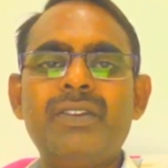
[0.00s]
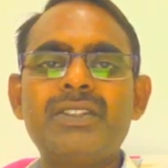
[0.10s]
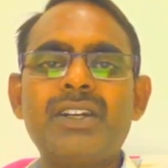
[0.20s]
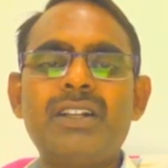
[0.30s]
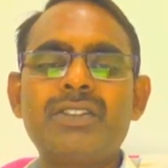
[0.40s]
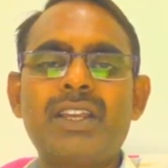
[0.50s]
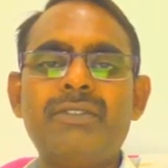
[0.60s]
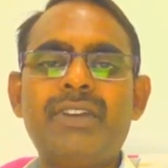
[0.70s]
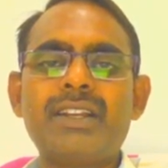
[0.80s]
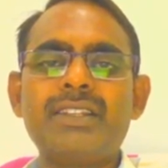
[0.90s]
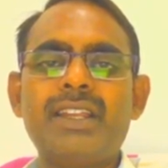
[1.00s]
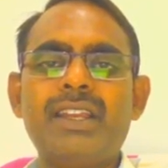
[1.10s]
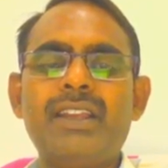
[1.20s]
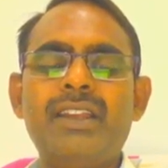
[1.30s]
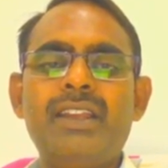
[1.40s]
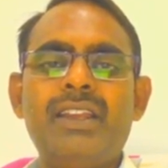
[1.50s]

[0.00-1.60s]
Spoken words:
which also affects the